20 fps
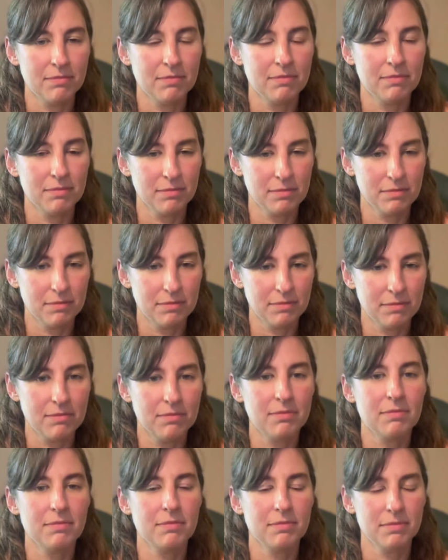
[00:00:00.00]

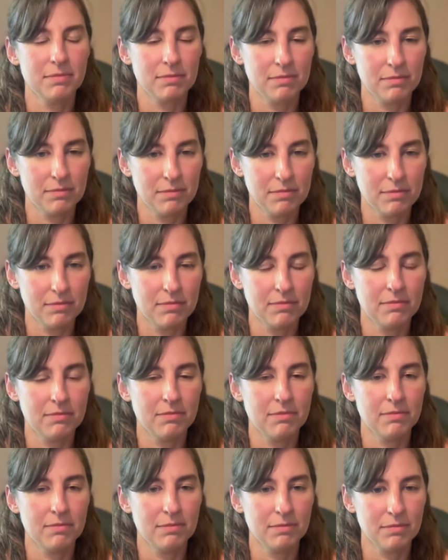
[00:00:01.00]

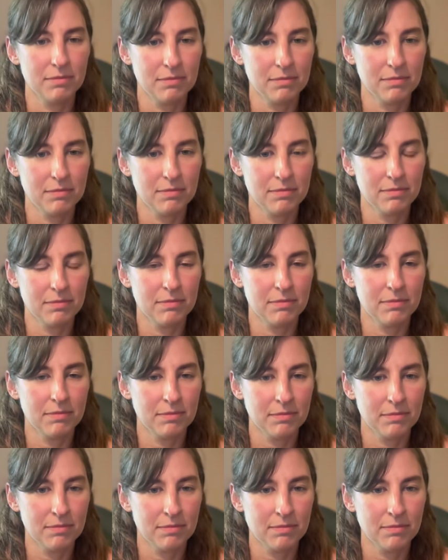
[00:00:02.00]

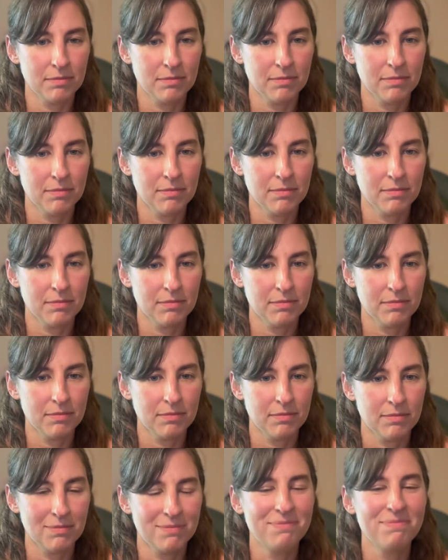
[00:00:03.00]

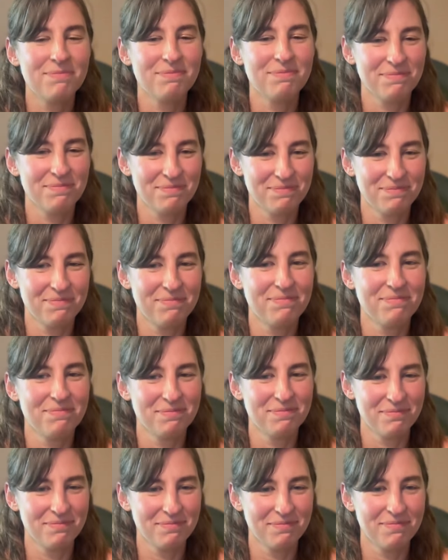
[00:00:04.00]

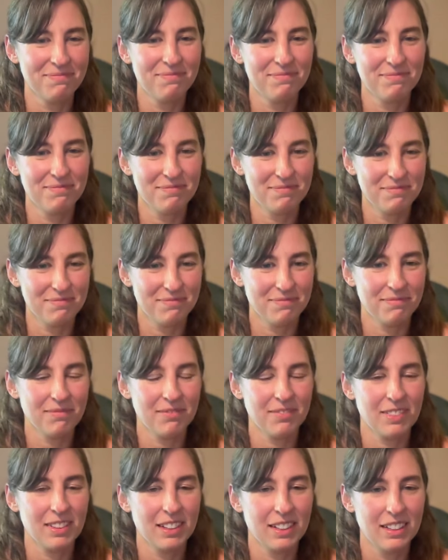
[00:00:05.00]

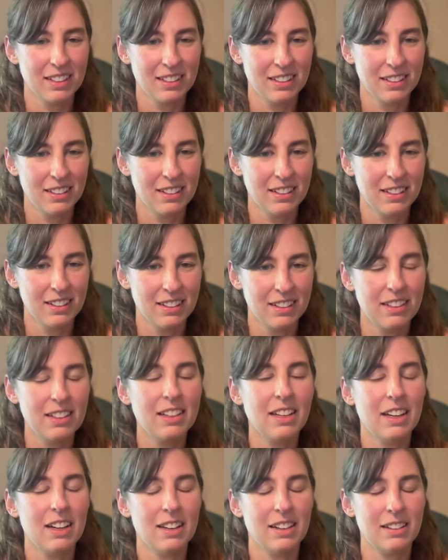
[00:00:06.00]

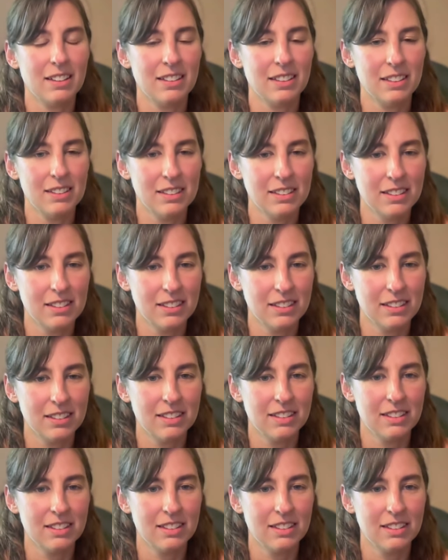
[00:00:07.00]
The person shown says nothing.